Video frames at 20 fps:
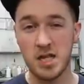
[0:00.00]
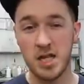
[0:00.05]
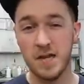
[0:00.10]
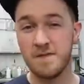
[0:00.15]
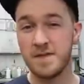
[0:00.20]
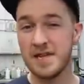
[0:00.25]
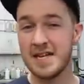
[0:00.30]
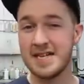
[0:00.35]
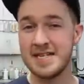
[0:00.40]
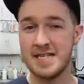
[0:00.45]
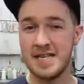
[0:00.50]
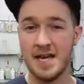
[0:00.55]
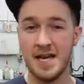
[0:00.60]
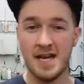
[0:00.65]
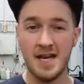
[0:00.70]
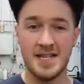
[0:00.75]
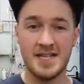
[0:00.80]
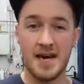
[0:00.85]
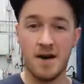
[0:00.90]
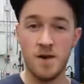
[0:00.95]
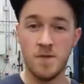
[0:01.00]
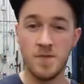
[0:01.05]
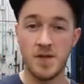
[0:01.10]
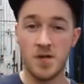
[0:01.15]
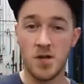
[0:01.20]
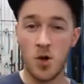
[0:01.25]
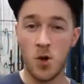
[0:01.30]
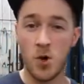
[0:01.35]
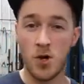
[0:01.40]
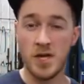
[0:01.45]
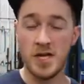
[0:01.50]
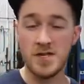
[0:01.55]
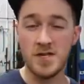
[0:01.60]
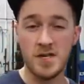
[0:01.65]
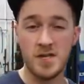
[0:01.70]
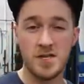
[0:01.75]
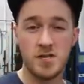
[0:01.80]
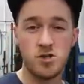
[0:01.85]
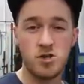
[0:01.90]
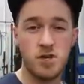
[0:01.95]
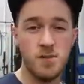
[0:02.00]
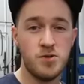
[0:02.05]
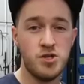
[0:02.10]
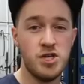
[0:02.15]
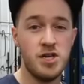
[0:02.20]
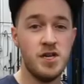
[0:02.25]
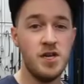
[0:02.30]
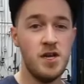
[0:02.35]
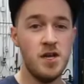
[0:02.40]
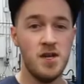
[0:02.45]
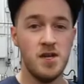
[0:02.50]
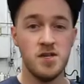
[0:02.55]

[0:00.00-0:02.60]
I'll have links down below in the description.